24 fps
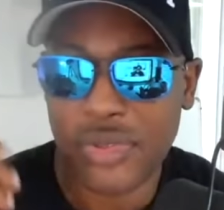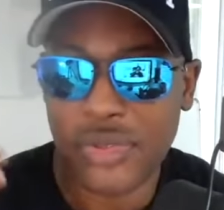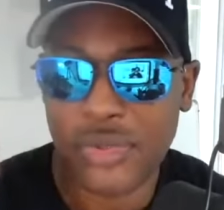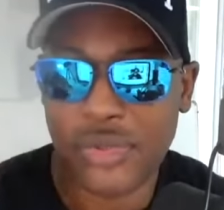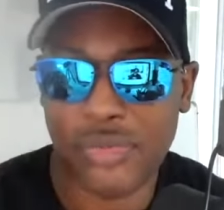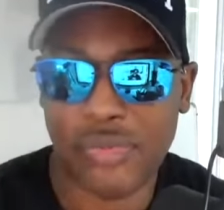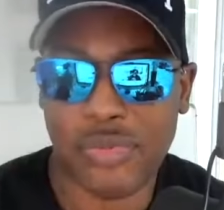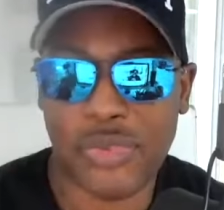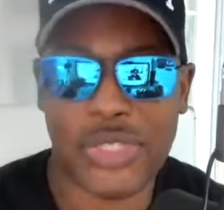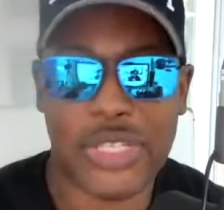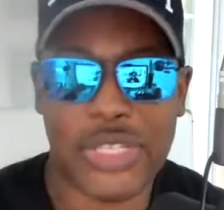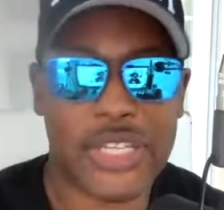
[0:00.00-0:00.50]

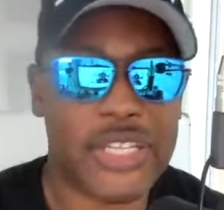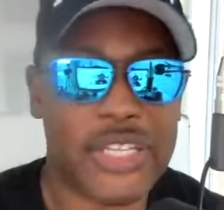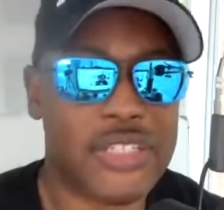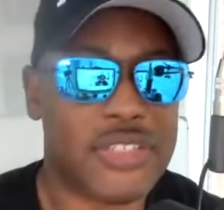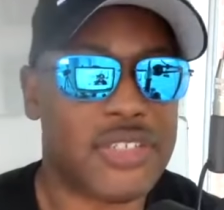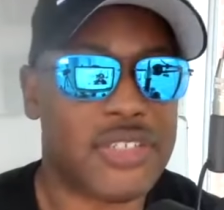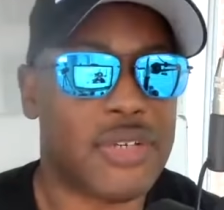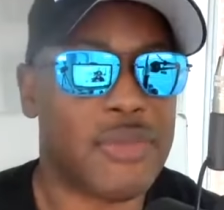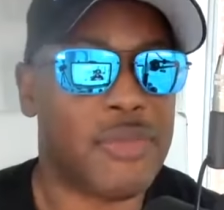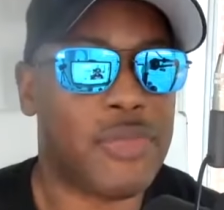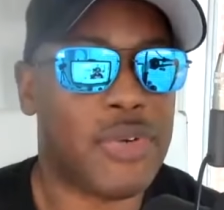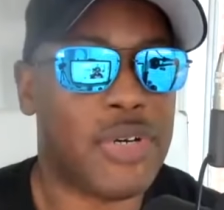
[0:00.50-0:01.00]
when I get
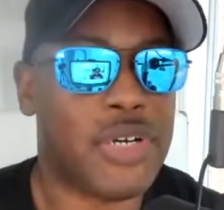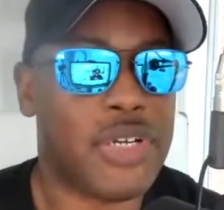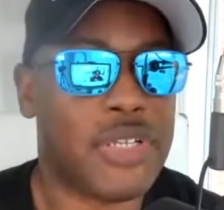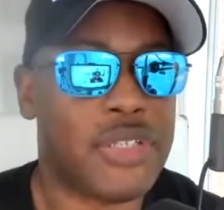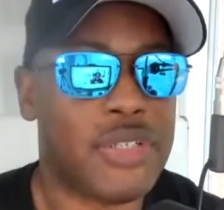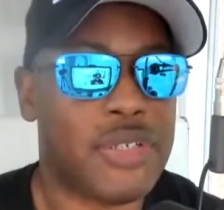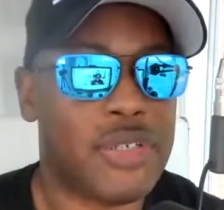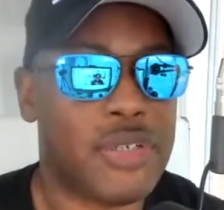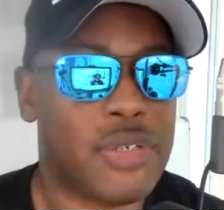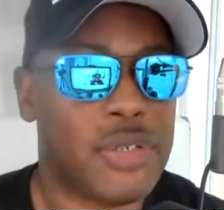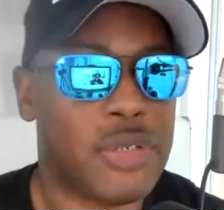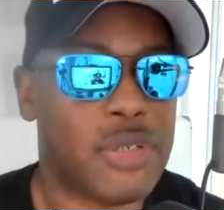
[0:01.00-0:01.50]

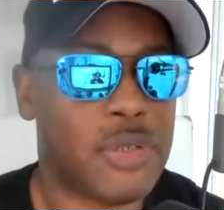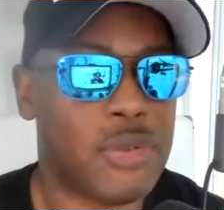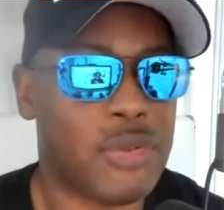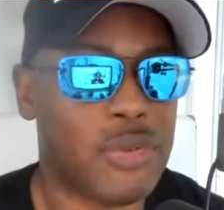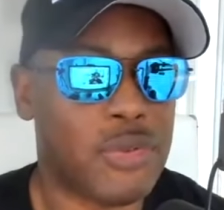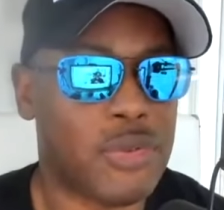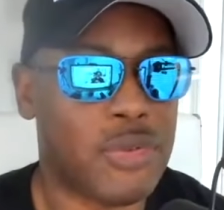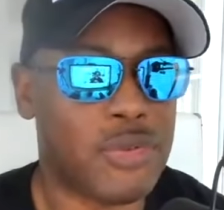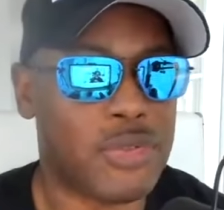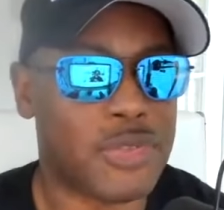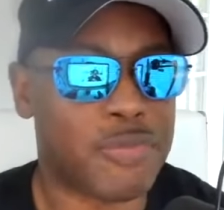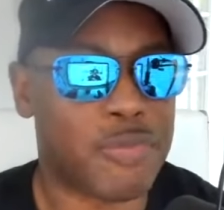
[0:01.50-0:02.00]
someone
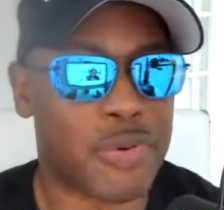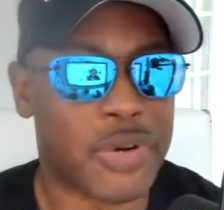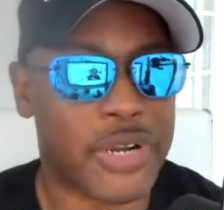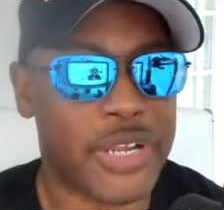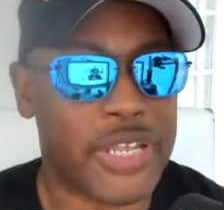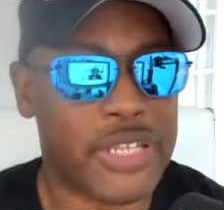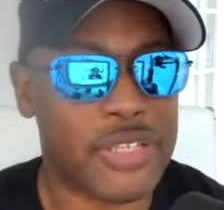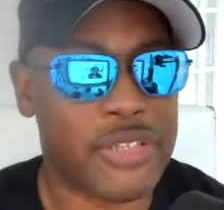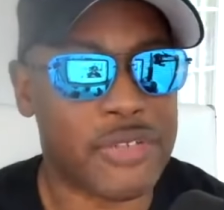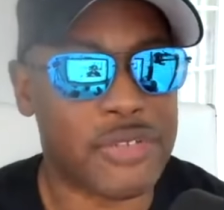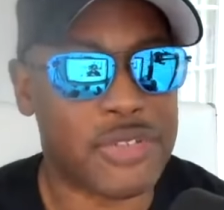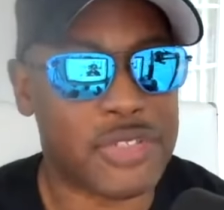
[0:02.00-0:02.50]
who's
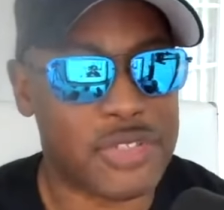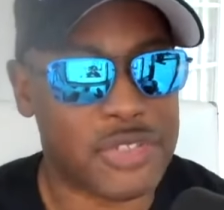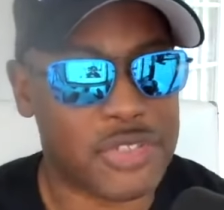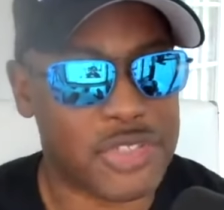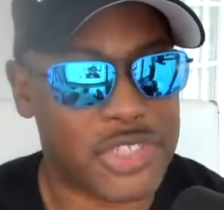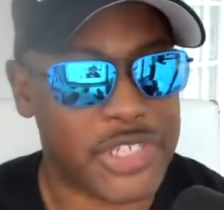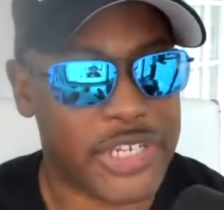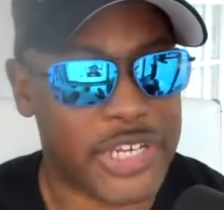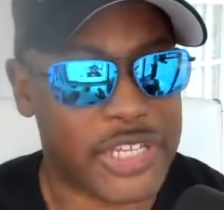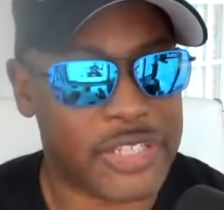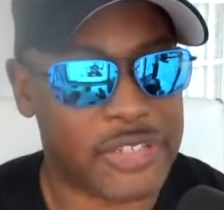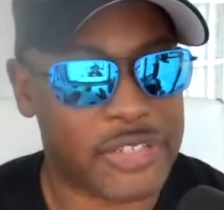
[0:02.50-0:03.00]
brand new to the
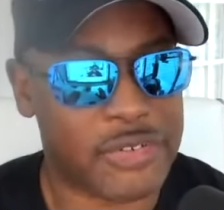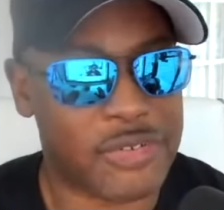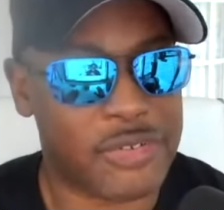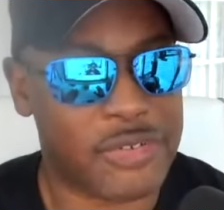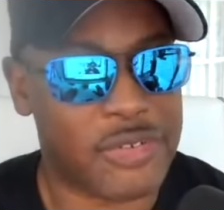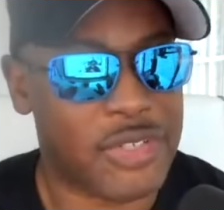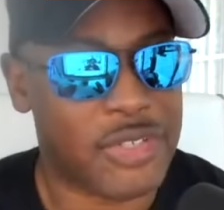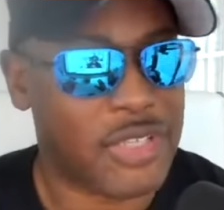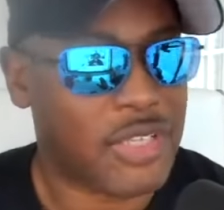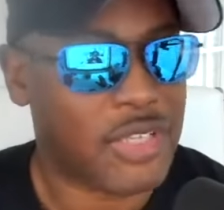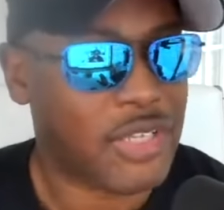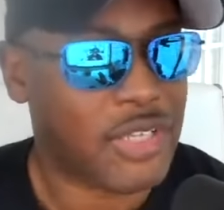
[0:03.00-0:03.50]
channel
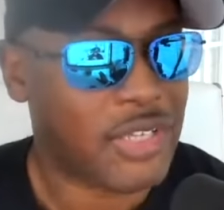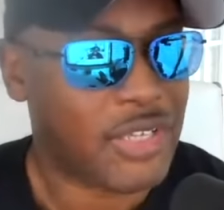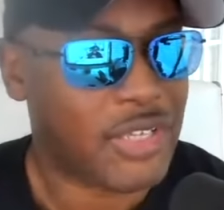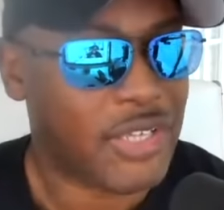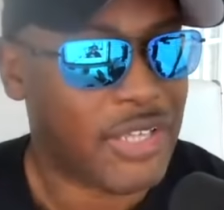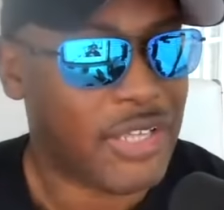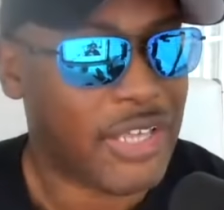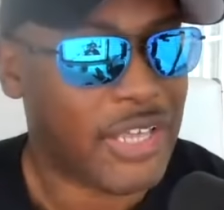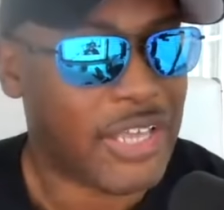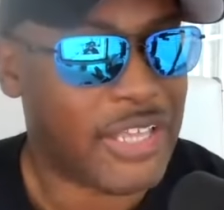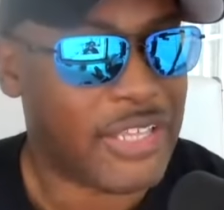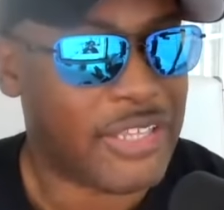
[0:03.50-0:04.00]

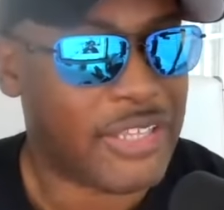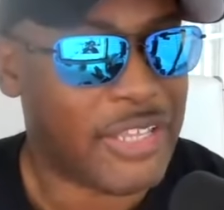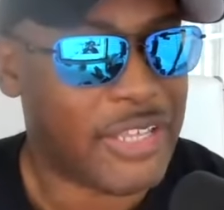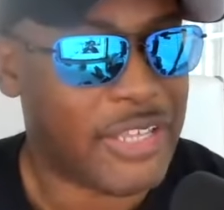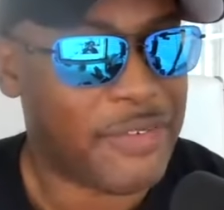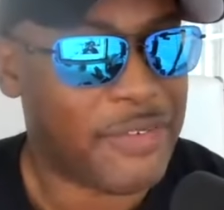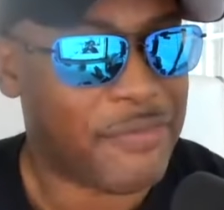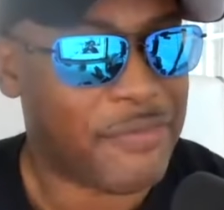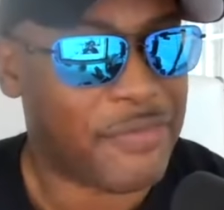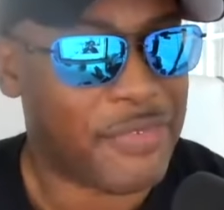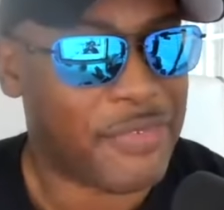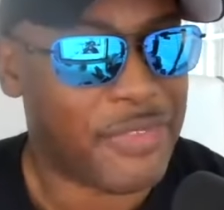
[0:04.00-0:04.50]
and
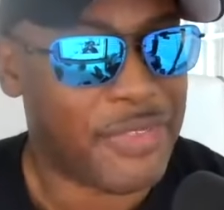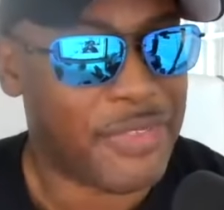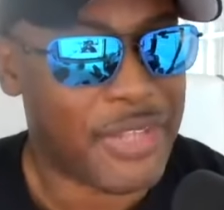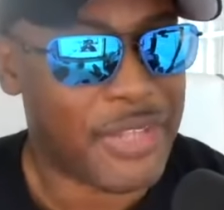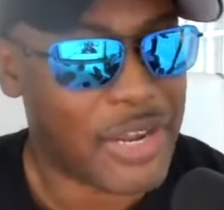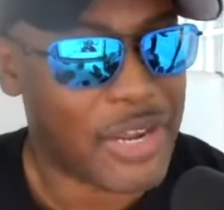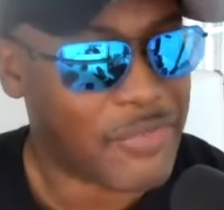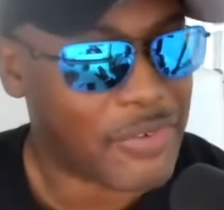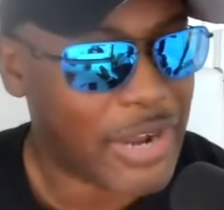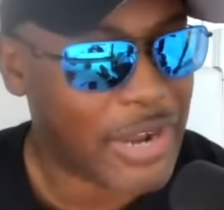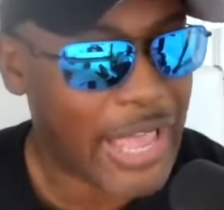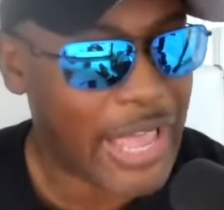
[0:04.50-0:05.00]
they've
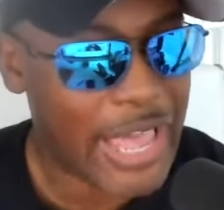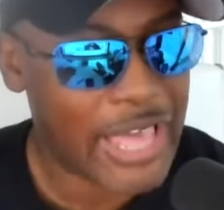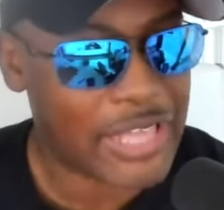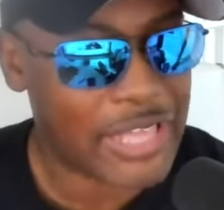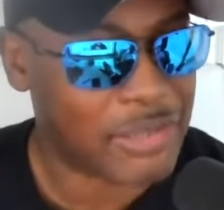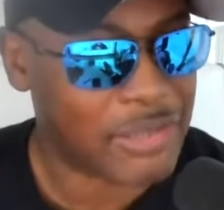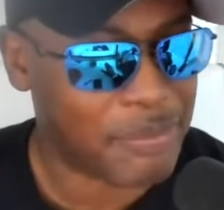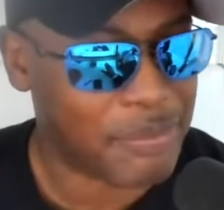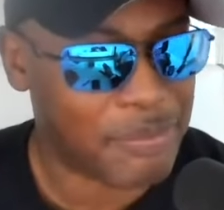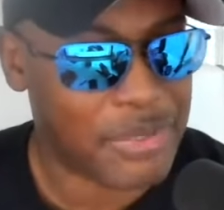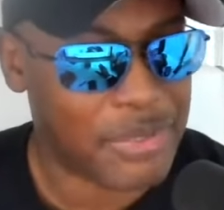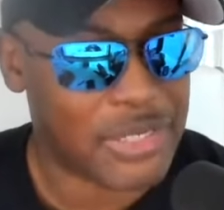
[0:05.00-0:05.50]
never had a
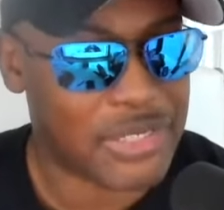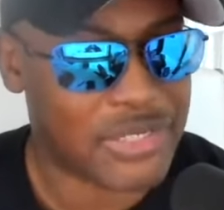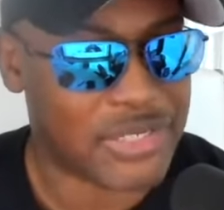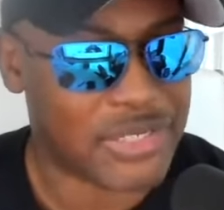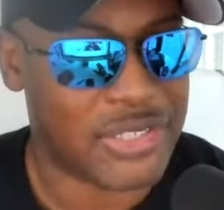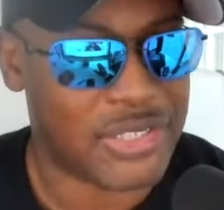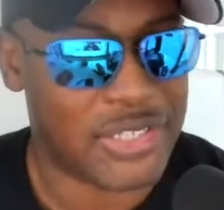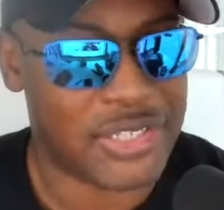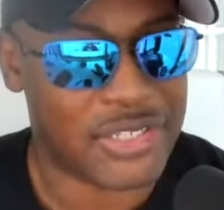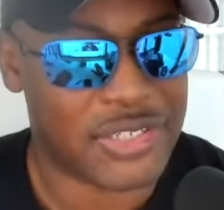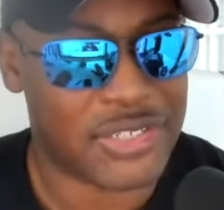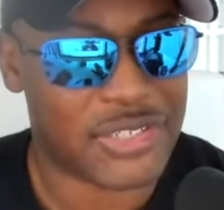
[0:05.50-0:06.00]

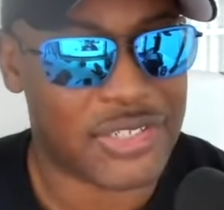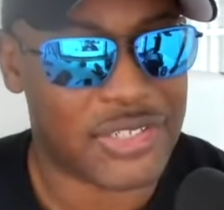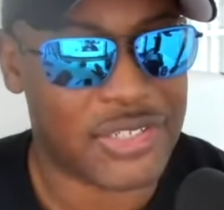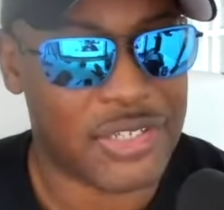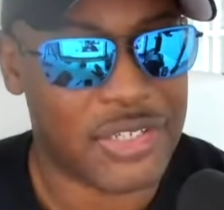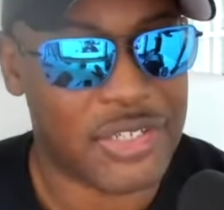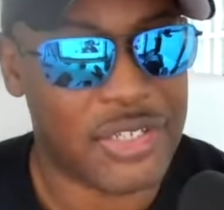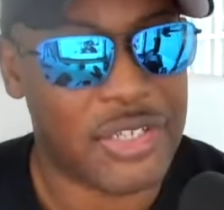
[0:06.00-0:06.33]
business,